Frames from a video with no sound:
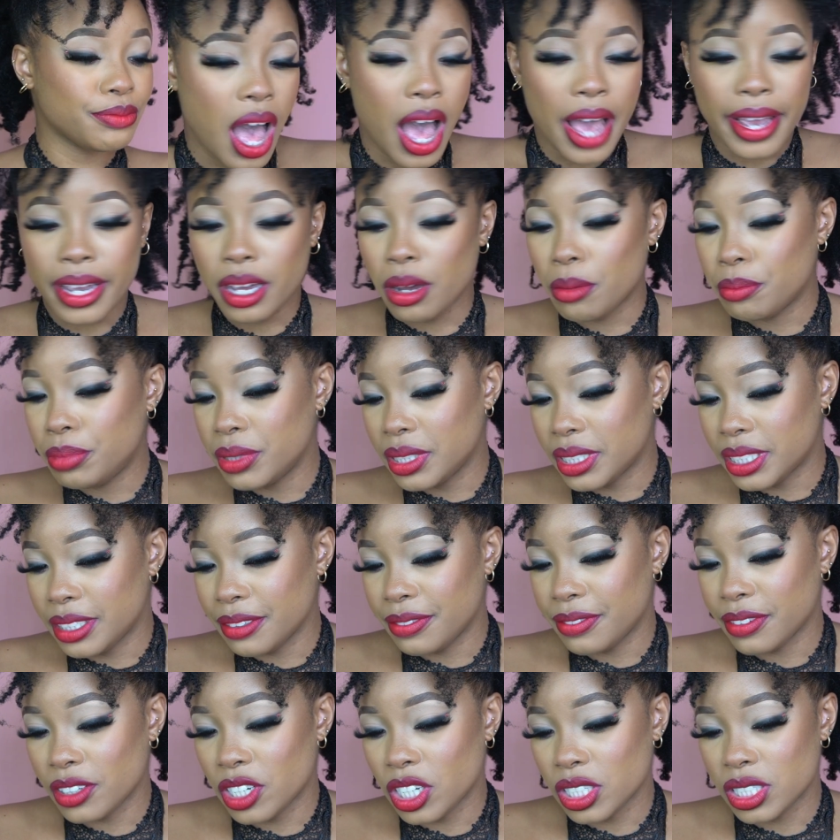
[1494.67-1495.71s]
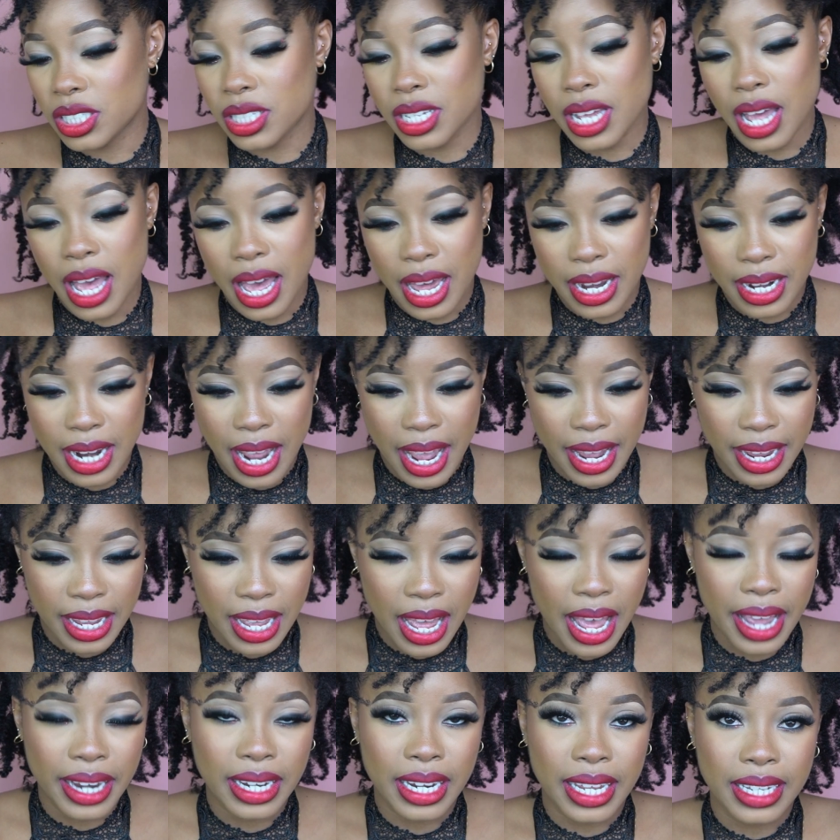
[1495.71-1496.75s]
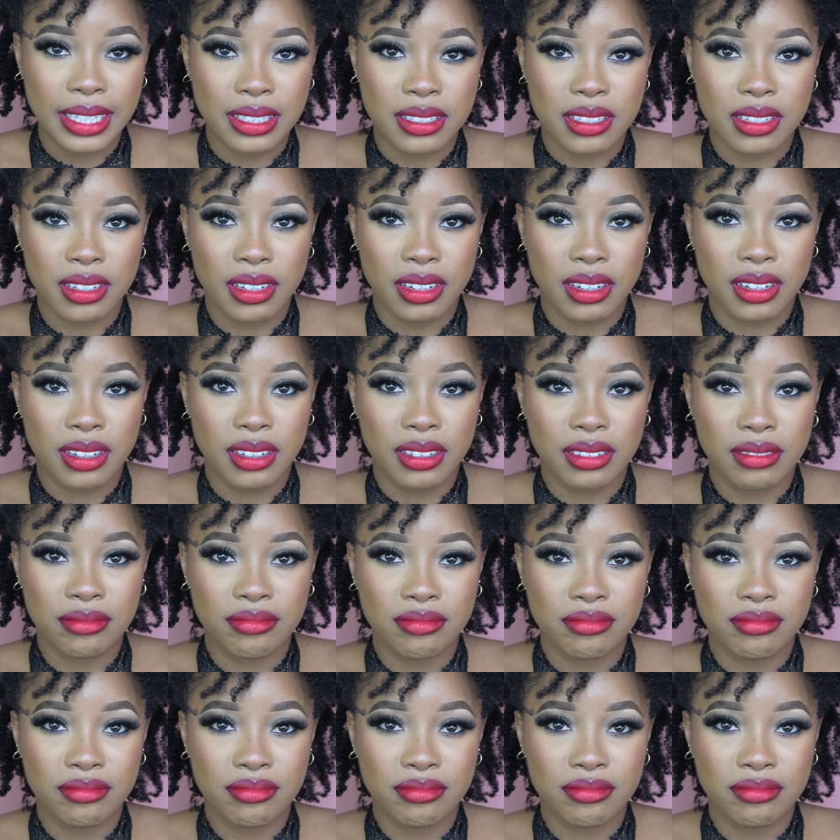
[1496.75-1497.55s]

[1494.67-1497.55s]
I completely forgot to add eye highlighter.